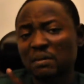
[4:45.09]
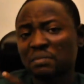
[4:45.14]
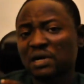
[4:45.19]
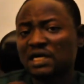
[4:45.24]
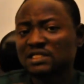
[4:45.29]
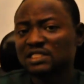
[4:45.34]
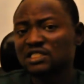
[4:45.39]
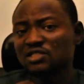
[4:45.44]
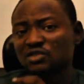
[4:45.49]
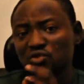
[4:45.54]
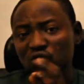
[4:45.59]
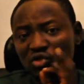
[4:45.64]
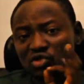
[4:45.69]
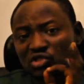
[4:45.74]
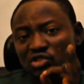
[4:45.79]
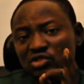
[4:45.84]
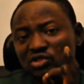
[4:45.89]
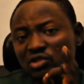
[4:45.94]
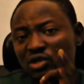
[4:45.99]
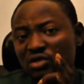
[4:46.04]
battery
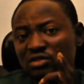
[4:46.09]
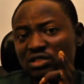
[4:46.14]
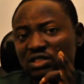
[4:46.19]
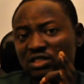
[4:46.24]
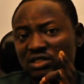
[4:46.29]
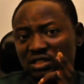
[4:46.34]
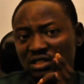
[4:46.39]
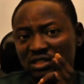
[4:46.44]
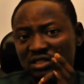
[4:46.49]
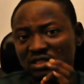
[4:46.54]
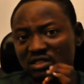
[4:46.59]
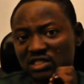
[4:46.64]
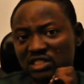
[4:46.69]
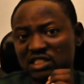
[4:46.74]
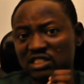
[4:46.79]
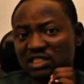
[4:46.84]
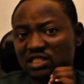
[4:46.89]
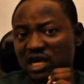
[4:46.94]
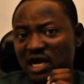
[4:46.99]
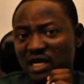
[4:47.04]
does not
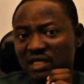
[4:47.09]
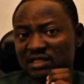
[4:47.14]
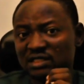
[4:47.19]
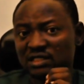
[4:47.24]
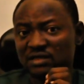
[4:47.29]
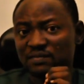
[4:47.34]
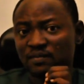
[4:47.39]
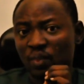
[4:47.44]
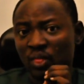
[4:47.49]
discharge